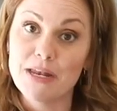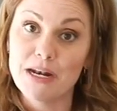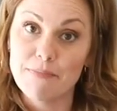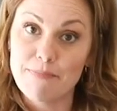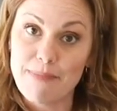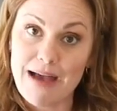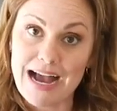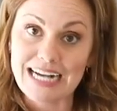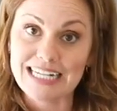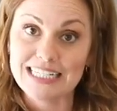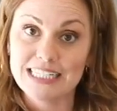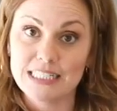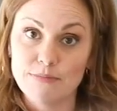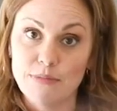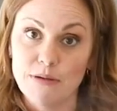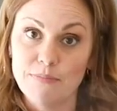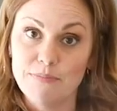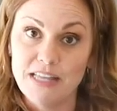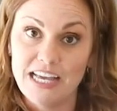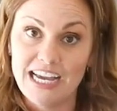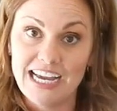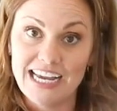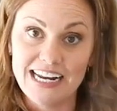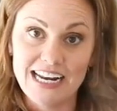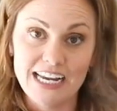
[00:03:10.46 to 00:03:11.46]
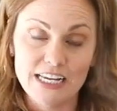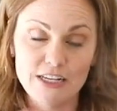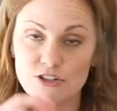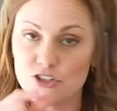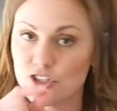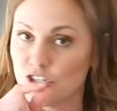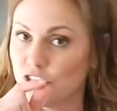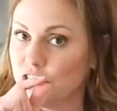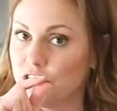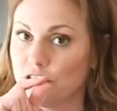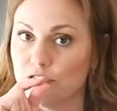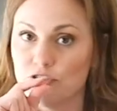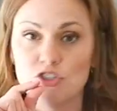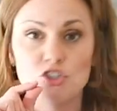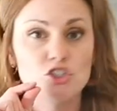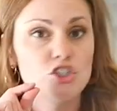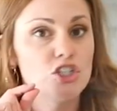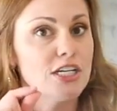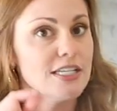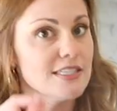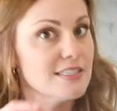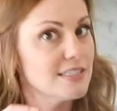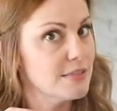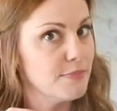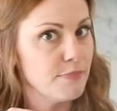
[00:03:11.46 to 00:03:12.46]
and a maximum line. I usually go
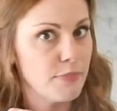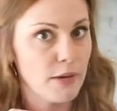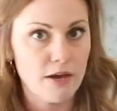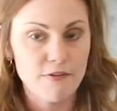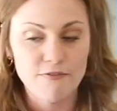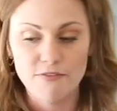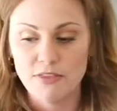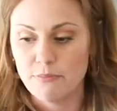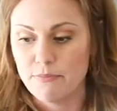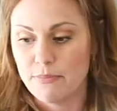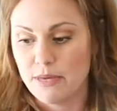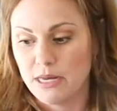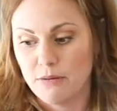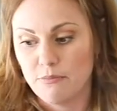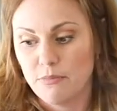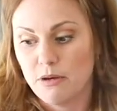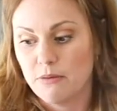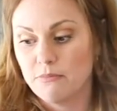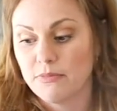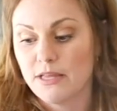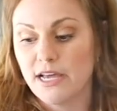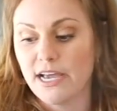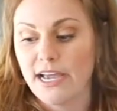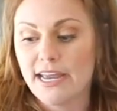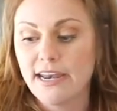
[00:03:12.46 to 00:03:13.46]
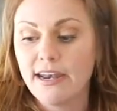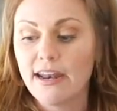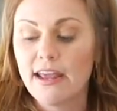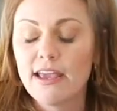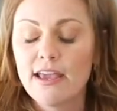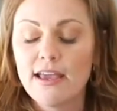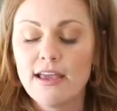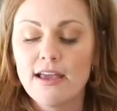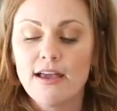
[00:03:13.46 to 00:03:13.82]
just above the minimum line.